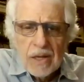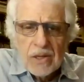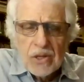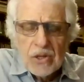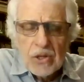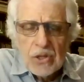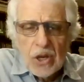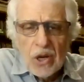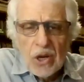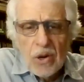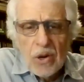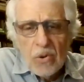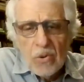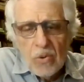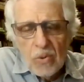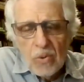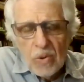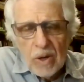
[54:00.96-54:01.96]

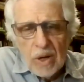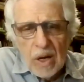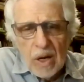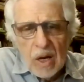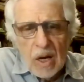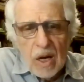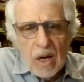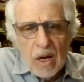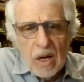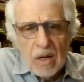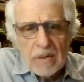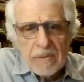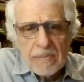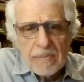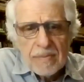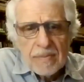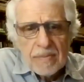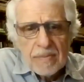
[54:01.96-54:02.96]
So
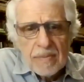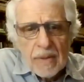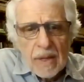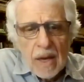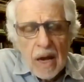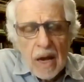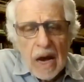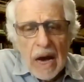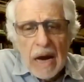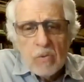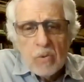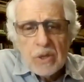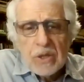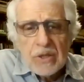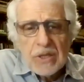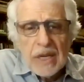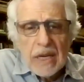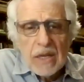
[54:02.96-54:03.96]
I
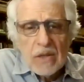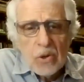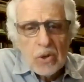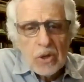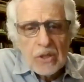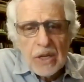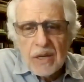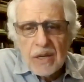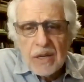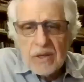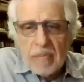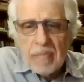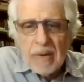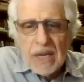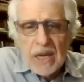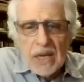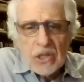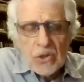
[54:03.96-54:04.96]
would say those are the
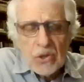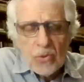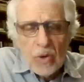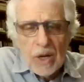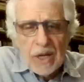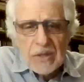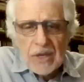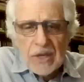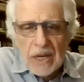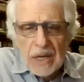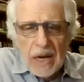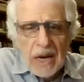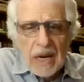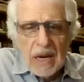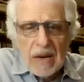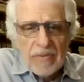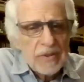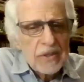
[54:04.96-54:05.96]
biggest ones that I
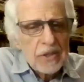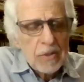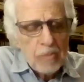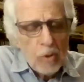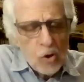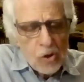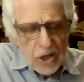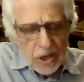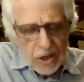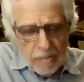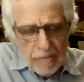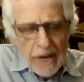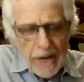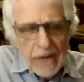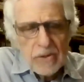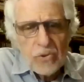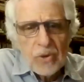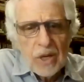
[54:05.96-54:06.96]
have spoken
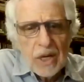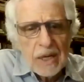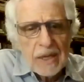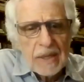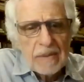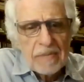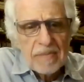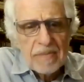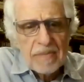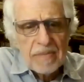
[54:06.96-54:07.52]
about, really.